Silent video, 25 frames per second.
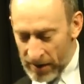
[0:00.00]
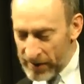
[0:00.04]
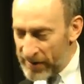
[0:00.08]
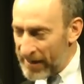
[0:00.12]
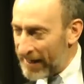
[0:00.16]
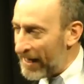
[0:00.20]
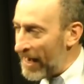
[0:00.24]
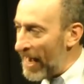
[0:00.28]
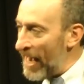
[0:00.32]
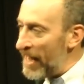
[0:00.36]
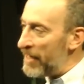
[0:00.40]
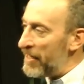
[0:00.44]

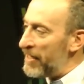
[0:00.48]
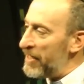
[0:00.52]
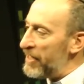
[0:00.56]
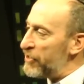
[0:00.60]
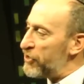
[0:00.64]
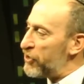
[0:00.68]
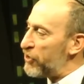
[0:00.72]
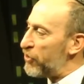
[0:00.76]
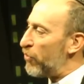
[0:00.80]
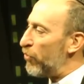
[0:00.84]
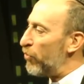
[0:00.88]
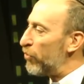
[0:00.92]
The Kennedy
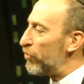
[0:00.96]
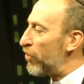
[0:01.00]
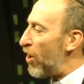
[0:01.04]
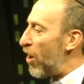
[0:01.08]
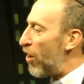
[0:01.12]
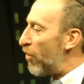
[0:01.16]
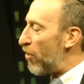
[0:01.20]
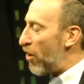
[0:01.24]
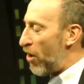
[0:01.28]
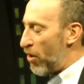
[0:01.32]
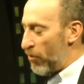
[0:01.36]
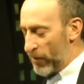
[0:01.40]
School
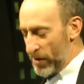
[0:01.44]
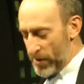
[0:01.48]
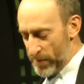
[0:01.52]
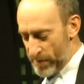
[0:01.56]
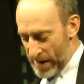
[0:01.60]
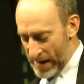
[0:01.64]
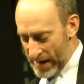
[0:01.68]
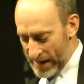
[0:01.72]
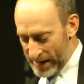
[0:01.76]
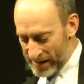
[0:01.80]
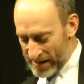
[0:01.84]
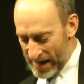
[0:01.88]
logo
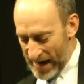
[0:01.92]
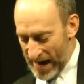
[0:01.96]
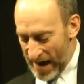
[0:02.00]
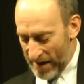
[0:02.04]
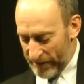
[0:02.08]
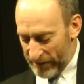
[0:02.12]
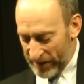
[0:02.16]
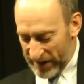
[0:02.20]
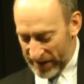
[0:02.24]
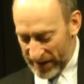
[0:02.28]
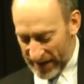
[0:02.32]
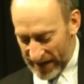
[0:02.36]
remained.
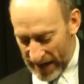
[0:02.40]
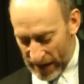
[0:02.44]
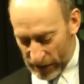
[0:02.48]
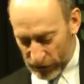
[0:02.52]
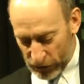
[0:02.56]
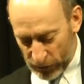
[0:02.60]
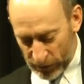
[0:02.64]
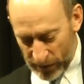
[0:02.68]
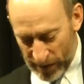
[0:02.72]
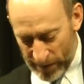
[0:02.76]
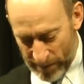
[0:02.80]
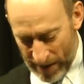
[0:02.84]
Everything
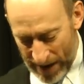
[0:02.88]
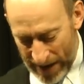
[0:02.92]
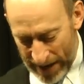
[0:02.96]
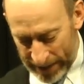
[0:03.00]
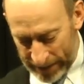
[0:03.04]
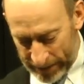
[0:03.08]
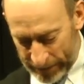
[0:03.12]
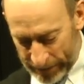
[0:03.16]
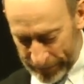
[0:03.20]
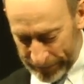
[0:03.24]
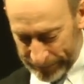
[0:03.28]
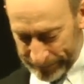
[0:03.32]
else
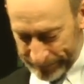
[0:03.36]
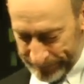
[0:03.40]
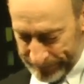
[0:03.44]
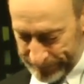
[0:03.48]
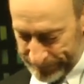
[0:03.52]
remained,